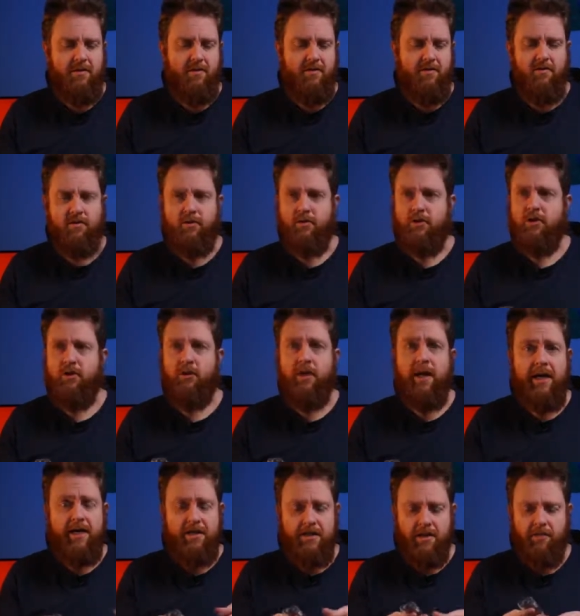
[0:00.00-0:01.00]
for all you
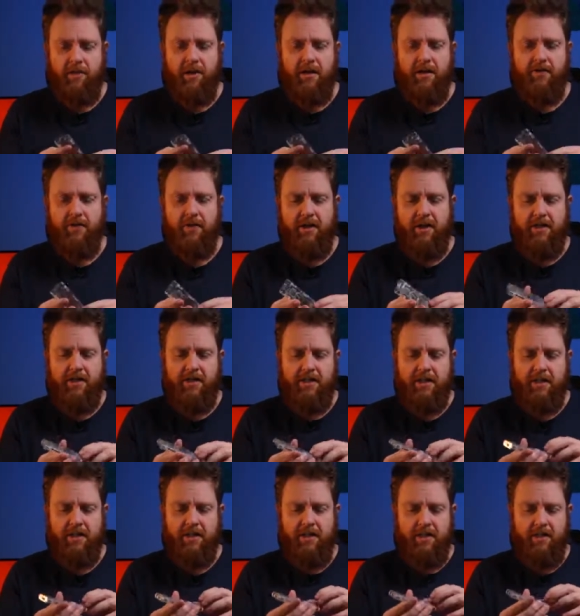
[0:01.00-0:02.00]
ASMR fans
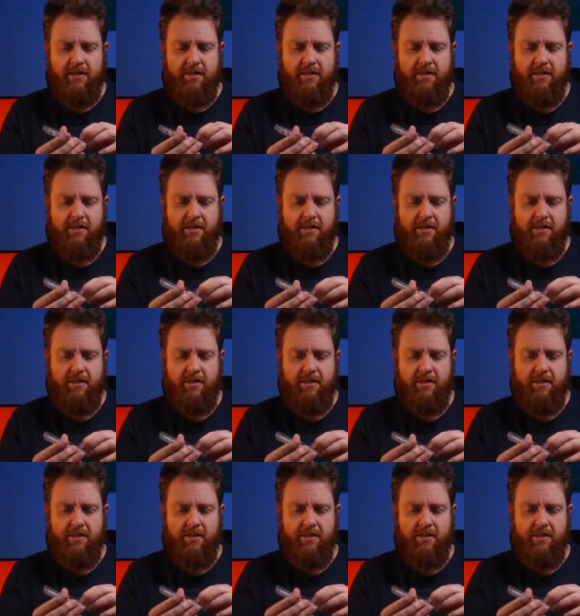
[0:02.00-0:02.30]
out there.